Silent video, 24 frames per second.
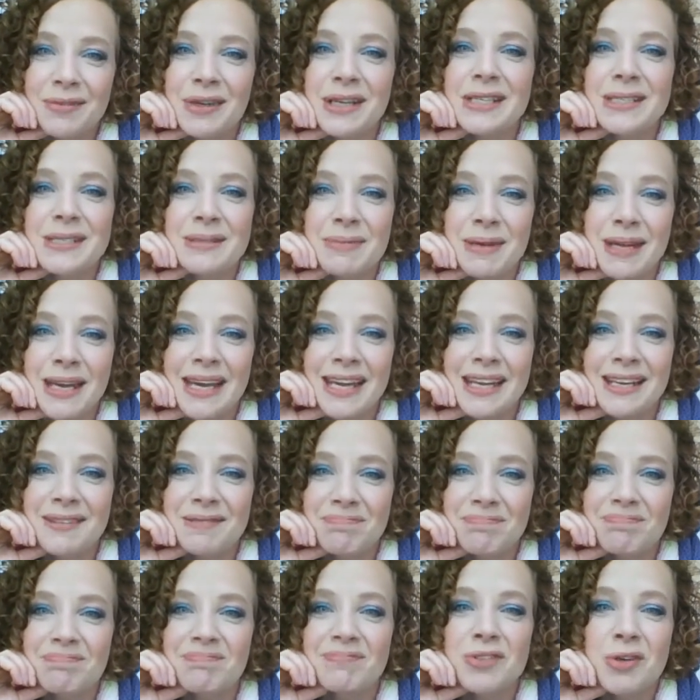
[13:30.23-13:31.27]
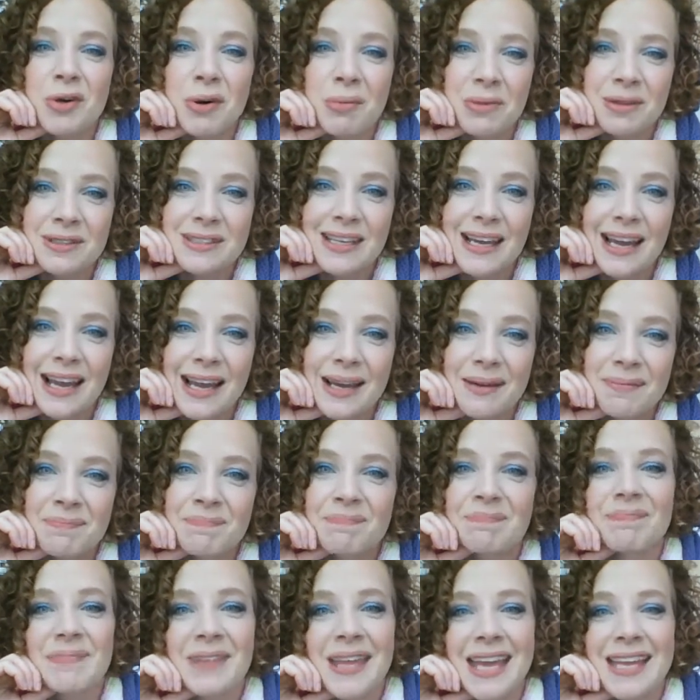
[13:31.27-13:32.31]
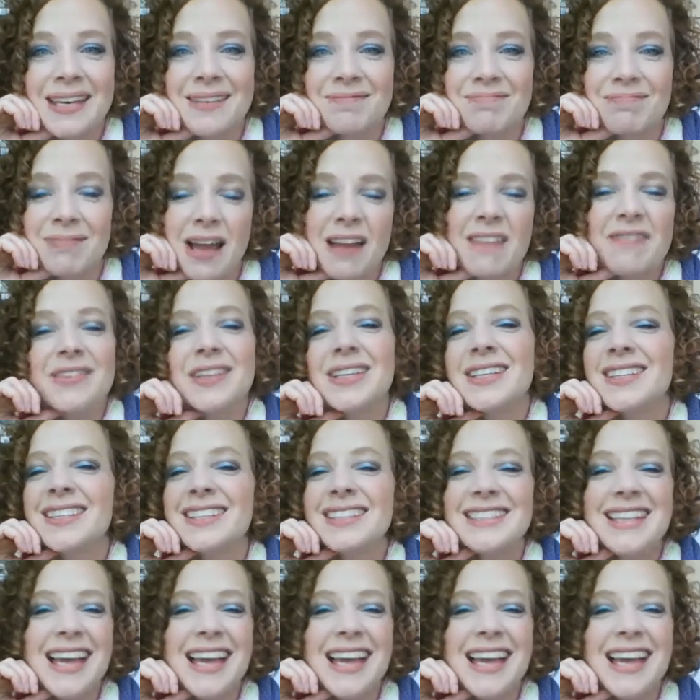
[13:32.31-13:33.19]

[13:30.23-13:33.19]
went to bed normal time, and I feel